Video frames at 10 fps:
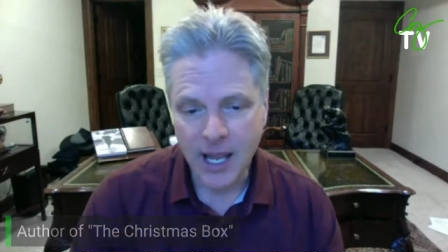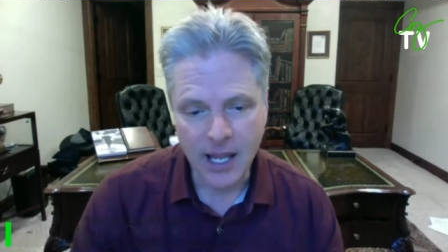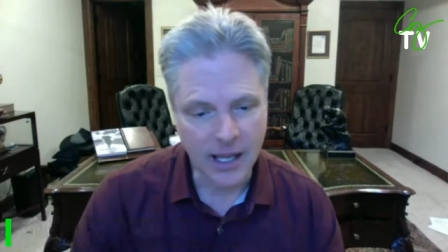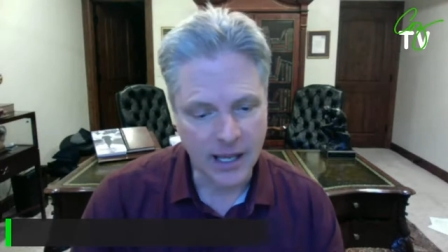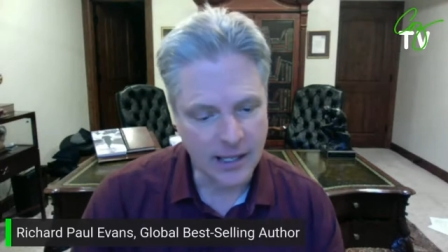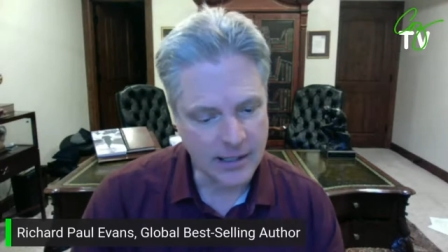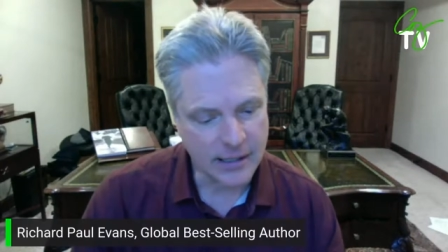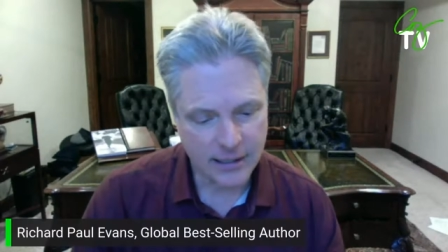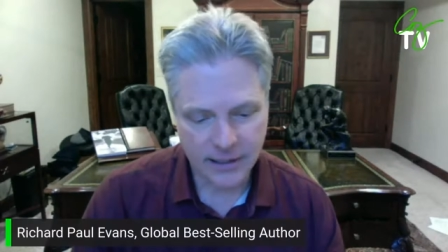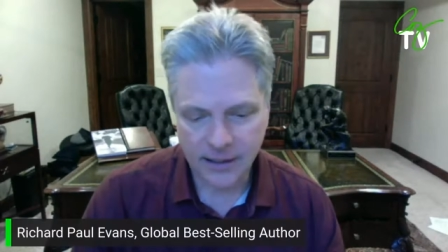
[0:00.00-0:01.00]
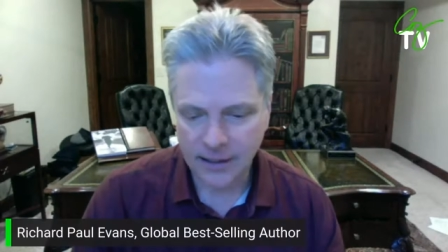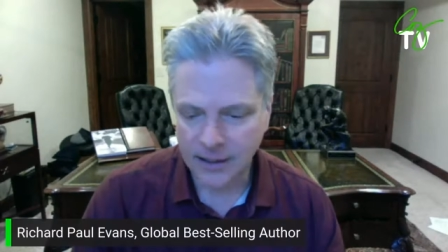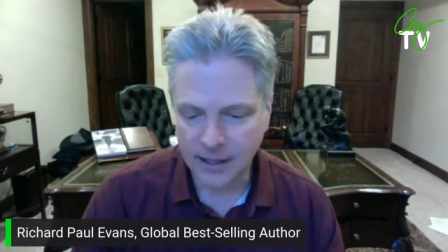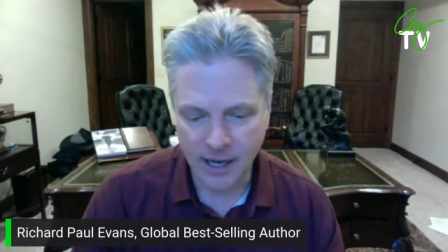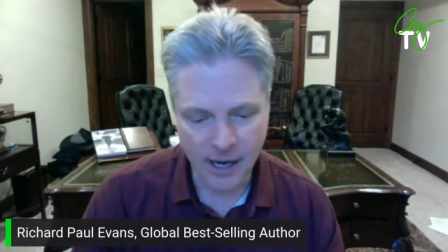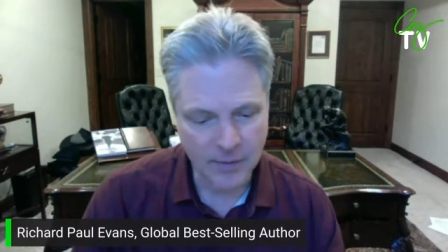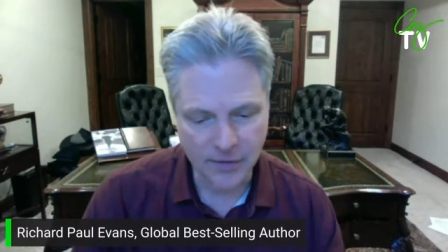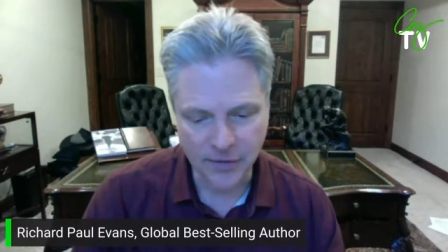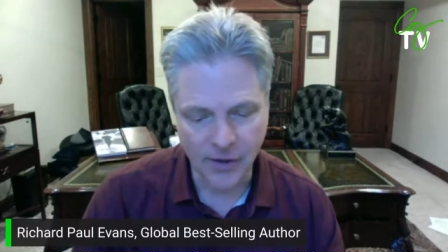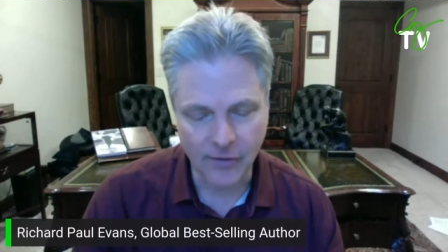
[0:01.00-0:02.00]
and I'm
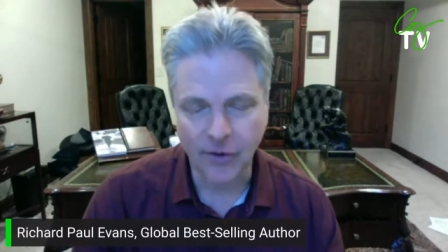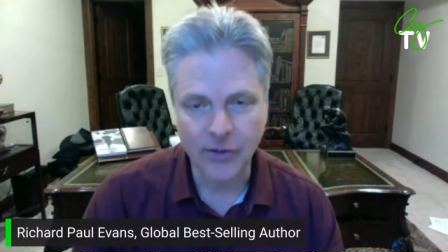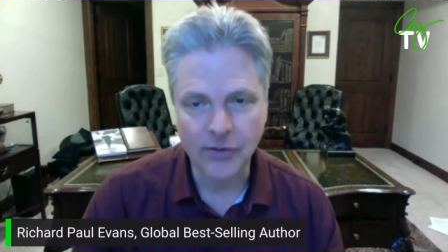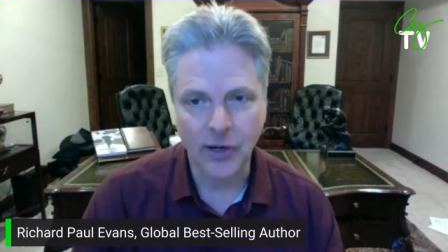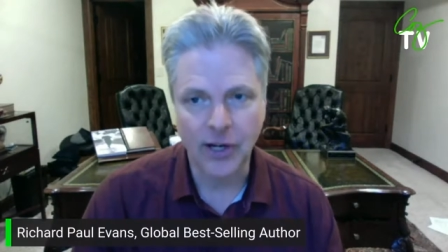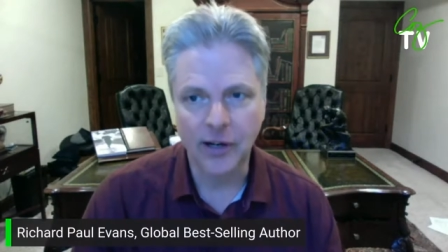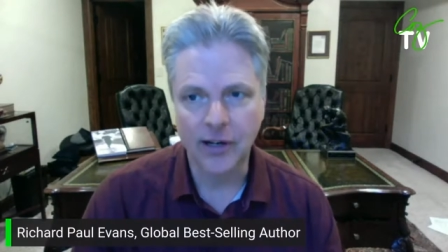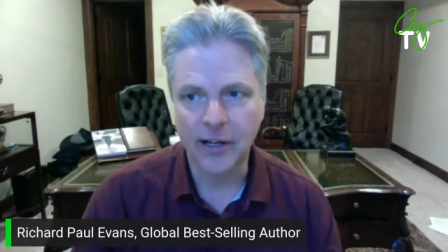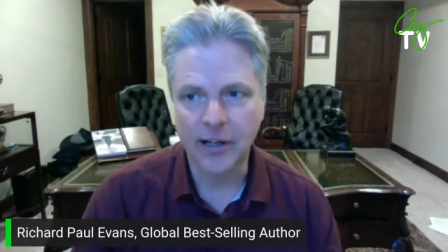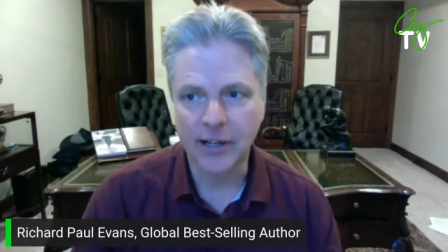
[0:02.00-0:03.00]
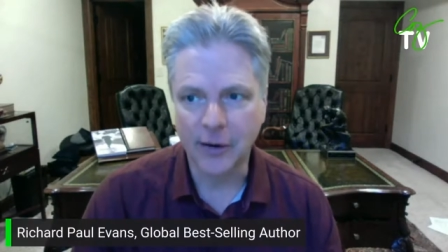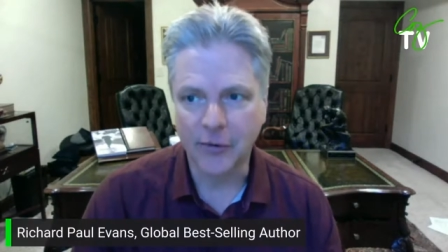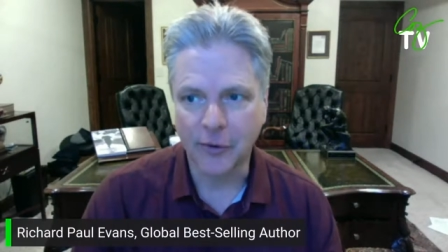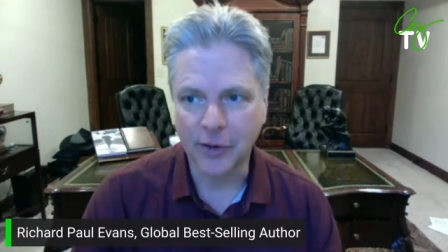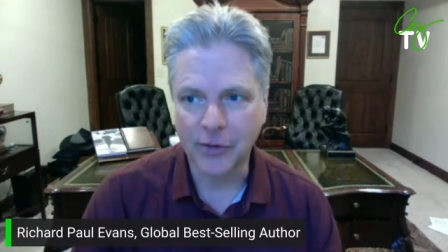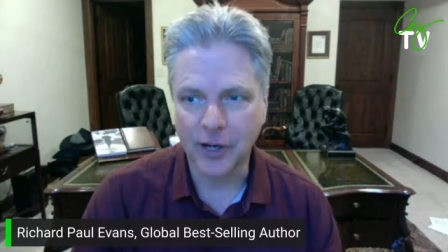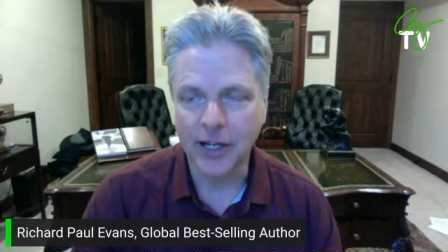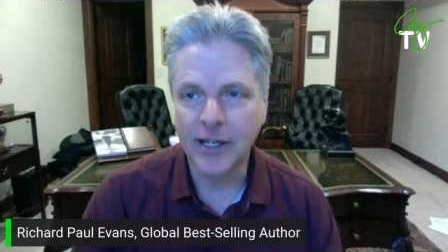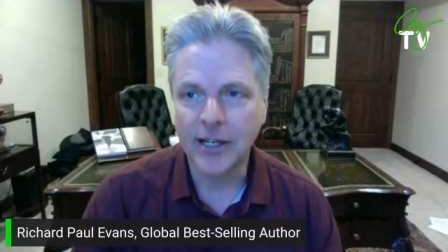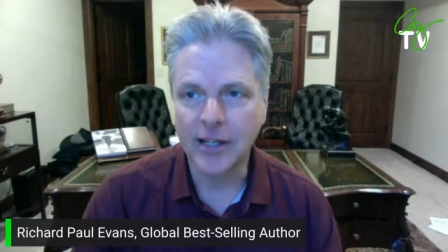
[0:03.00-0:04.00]
just very frustrated, and they're
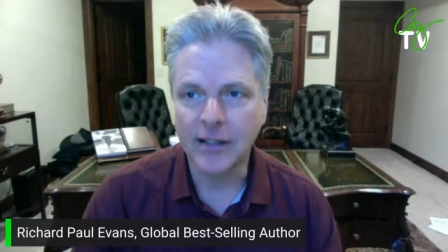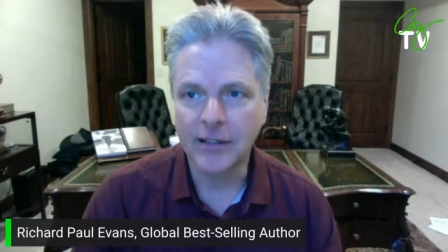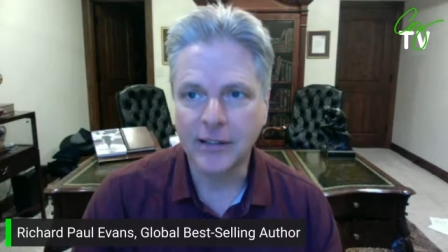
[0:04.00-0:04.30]
frustrated, and